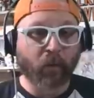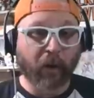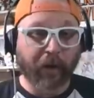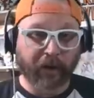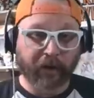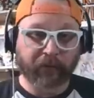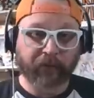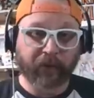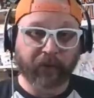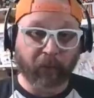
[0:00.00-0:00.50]

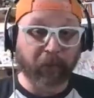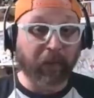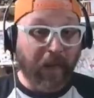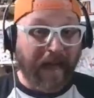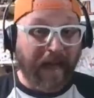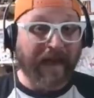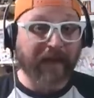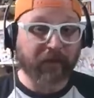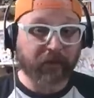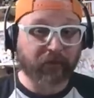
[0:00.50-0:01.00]
wearing their
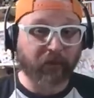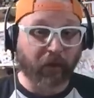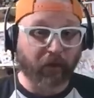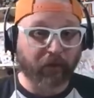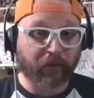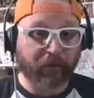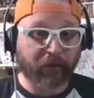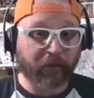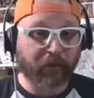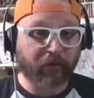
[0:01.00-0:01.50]
black
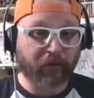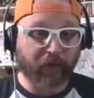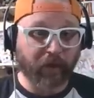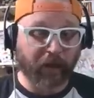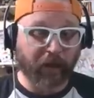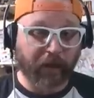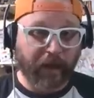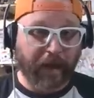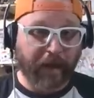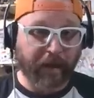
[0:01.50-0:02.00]
jerseys
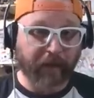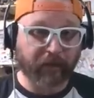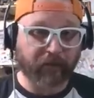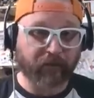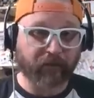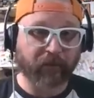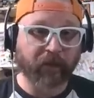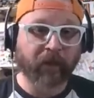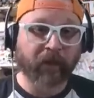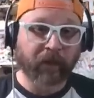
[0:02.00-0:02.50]
and
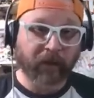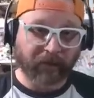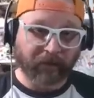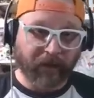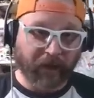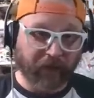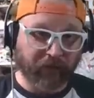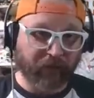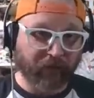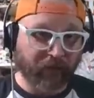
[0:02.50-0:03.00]
hats in
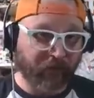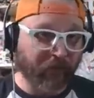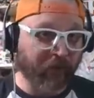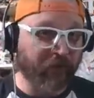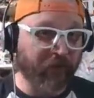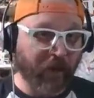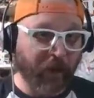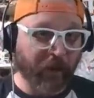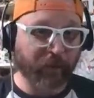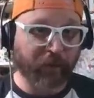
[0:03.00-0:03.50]
the SEC
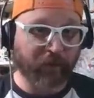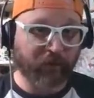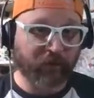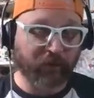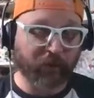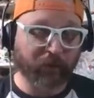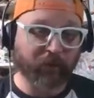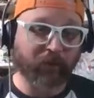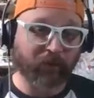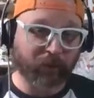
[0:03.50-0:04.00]

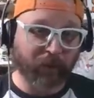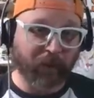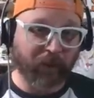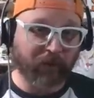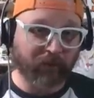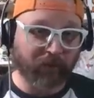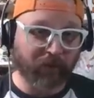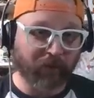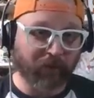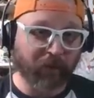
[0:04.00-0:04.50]
championship this
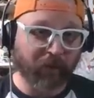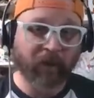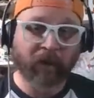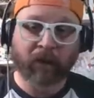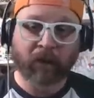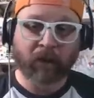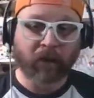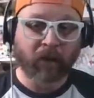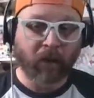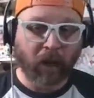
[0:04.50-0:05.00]
past year.
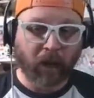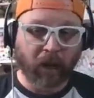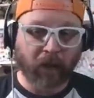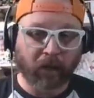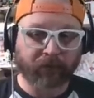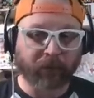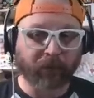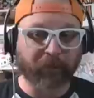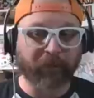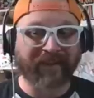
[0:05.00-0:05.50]
Uh,
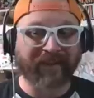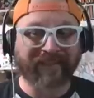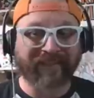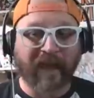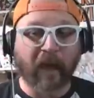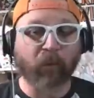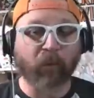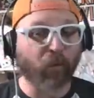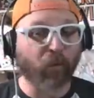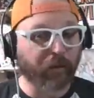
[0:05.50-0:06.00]
something like
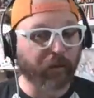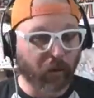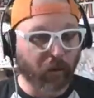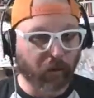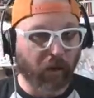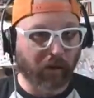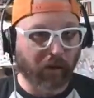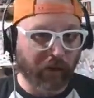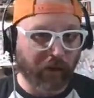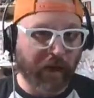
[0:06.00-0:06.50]
that will no
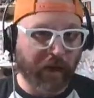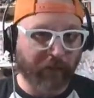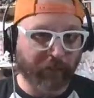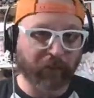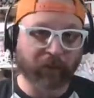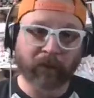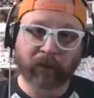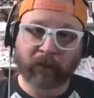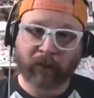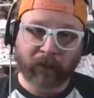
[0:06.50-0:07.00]
longer
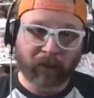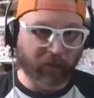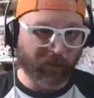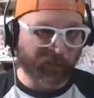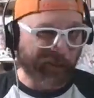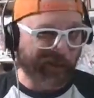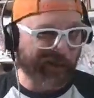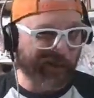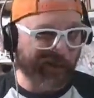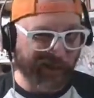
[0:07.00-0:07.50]
happen. It'll
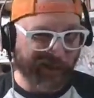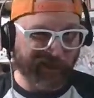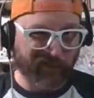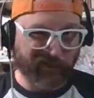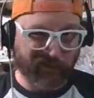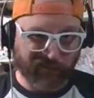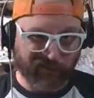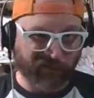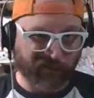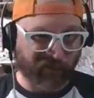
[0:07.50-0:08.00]
be that
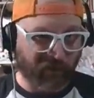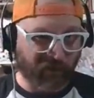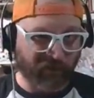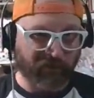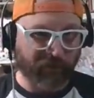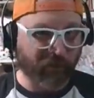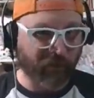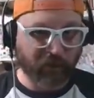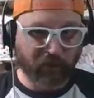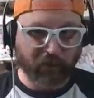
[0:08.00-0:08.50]

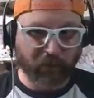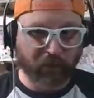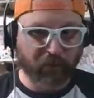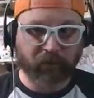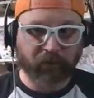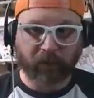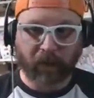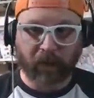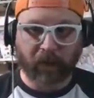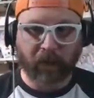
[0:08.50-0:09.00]
traditional
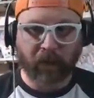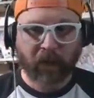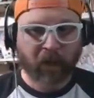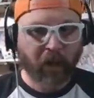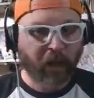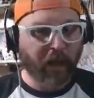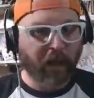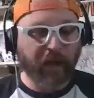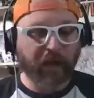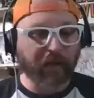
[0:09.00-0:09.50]
unis, uh,
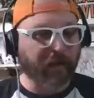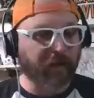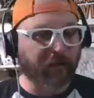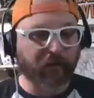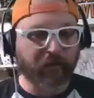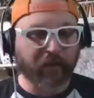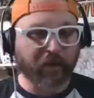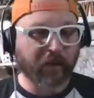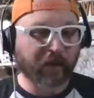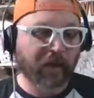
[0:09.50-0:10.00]
and, and, like you
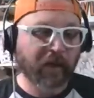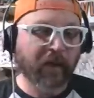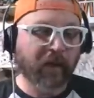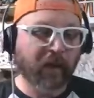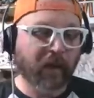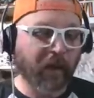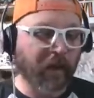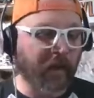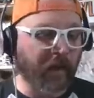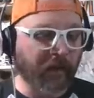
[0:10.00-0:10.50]
said,
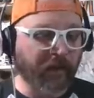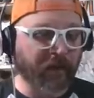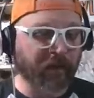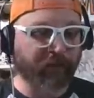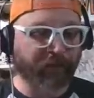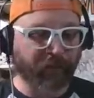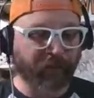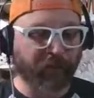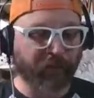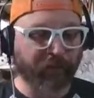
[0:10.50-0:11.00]
I, I think
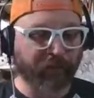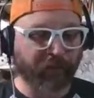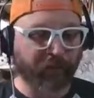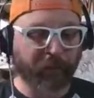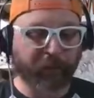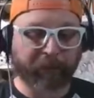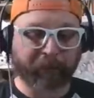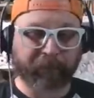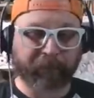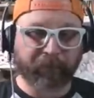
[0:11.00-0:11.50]
for
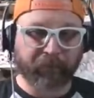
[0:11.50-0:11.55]
for